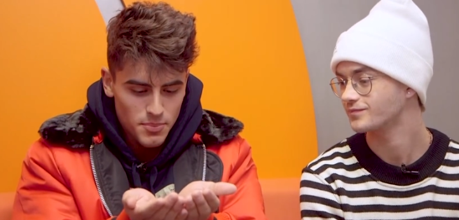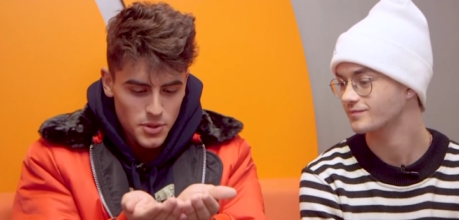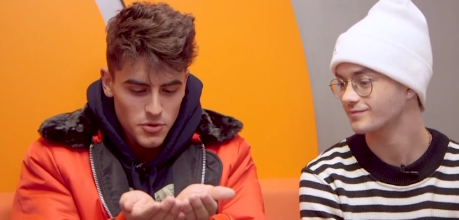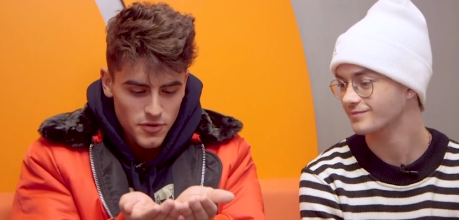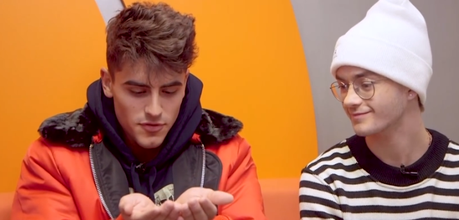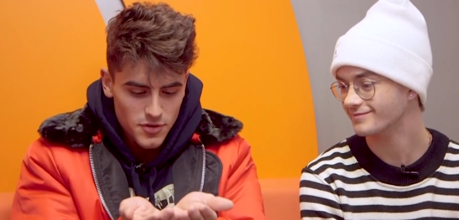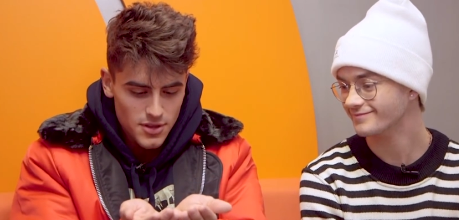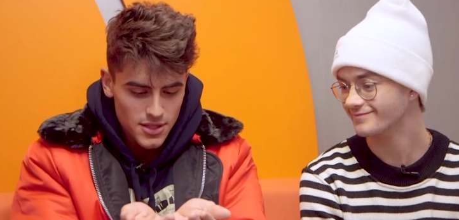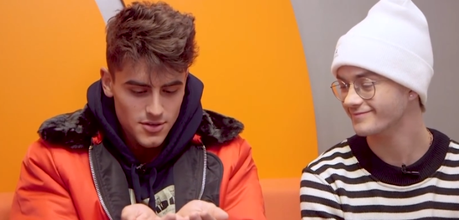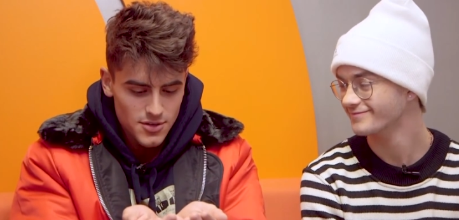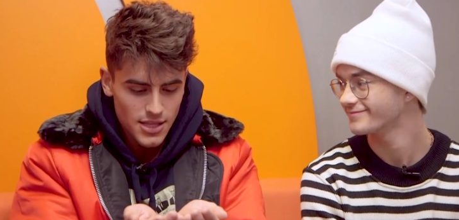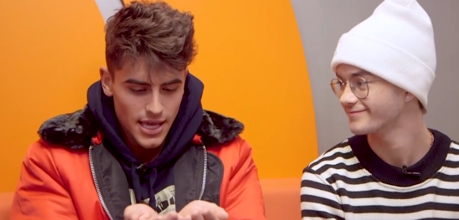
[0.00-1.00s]
Speaker 1: beautiful
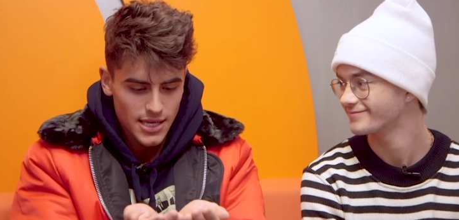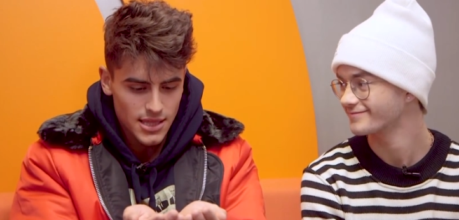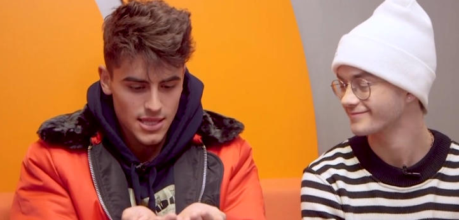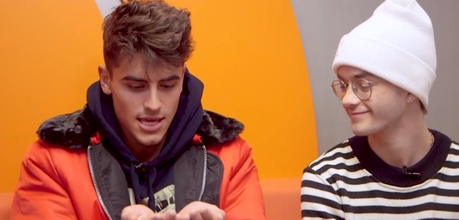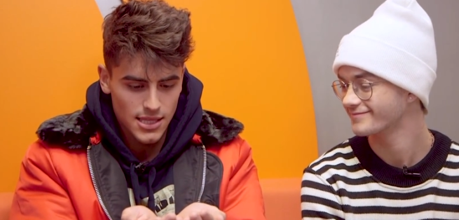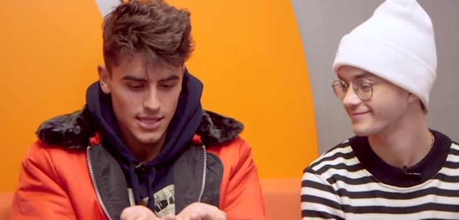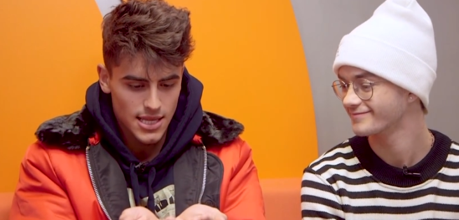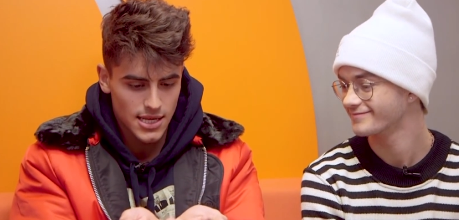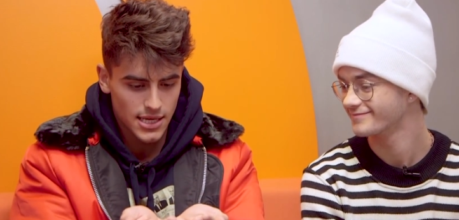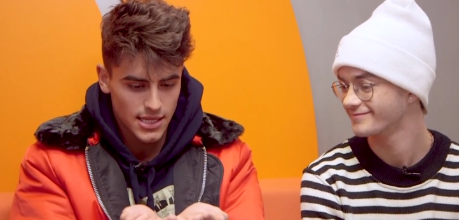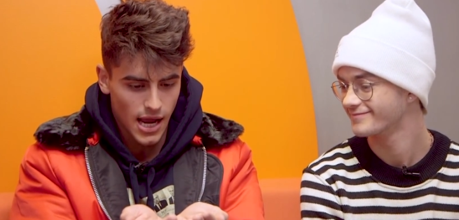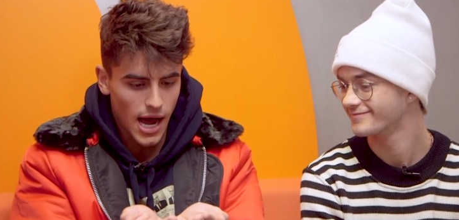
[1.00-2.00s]
little, like, thing, and it
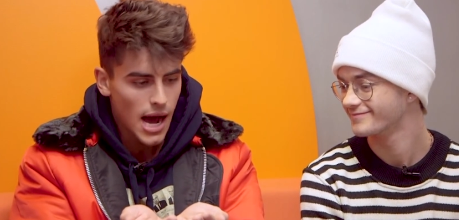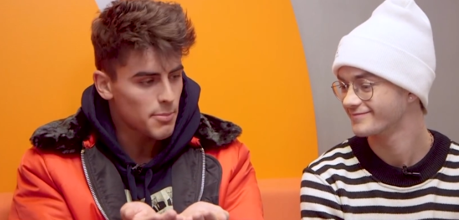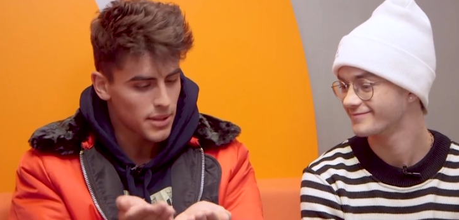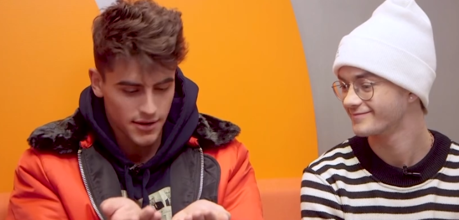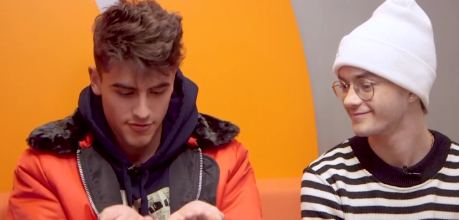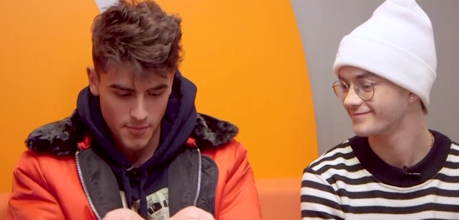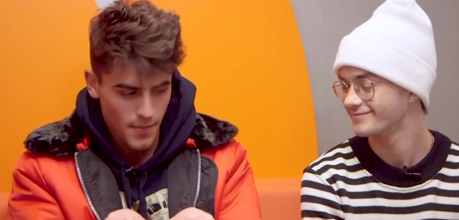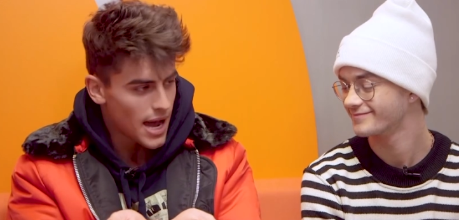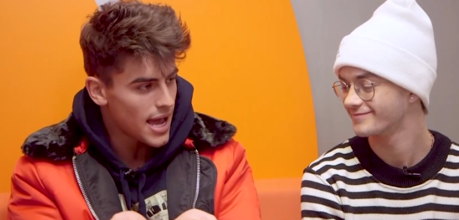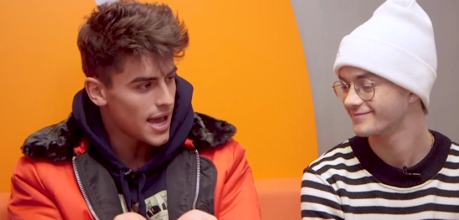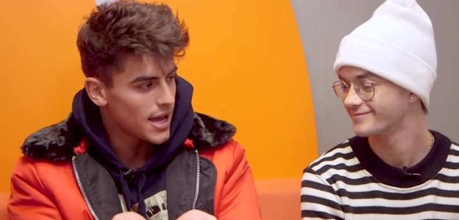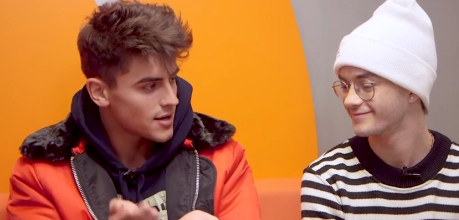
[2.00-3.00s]
can hop, like, from my
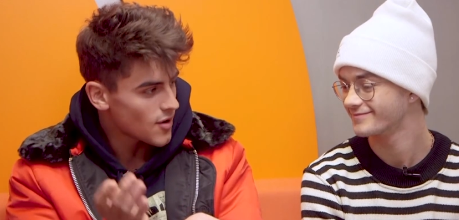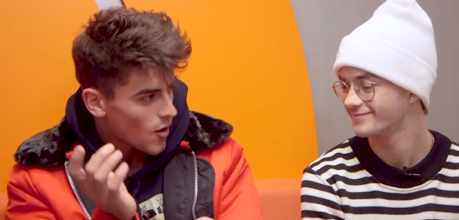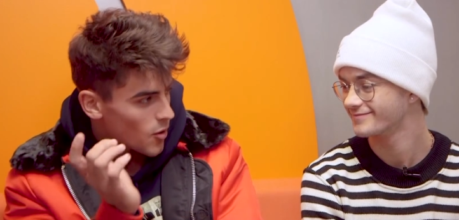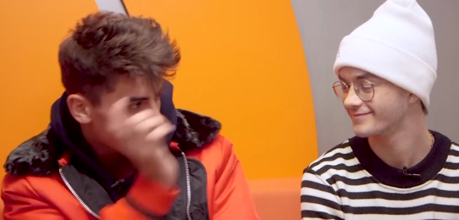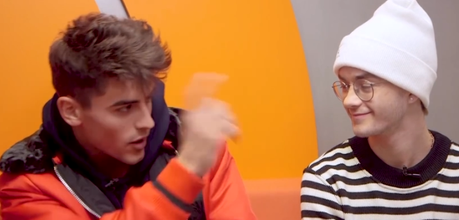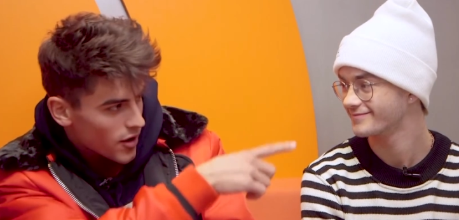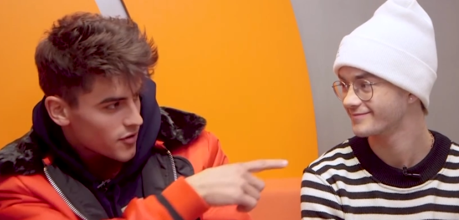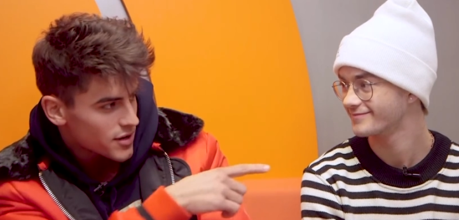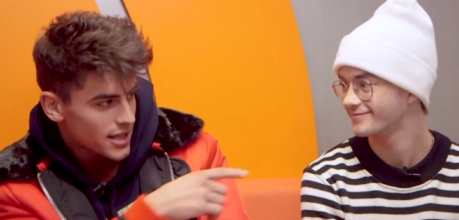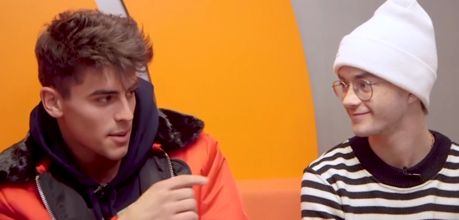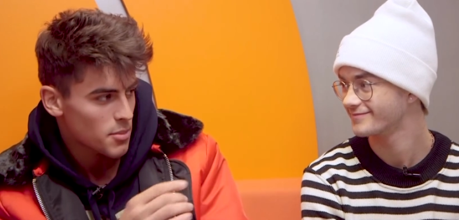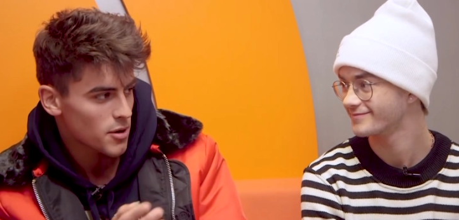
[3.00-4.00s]
hand all the way over to
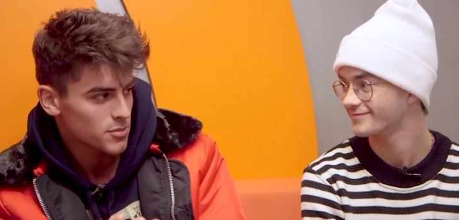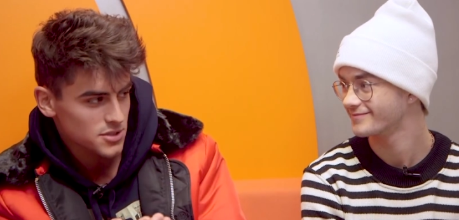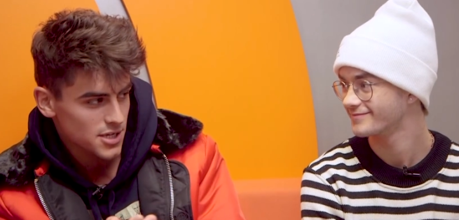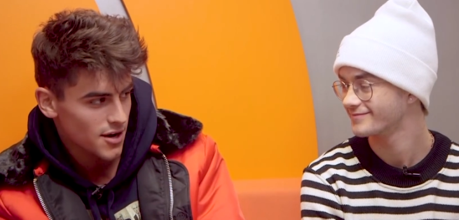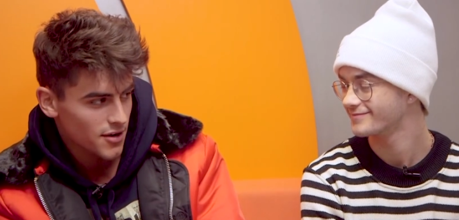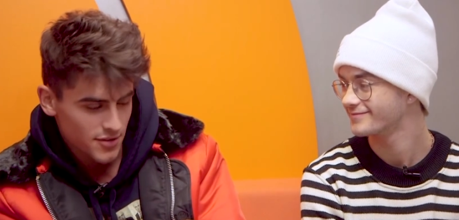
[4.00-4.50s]
that purple chair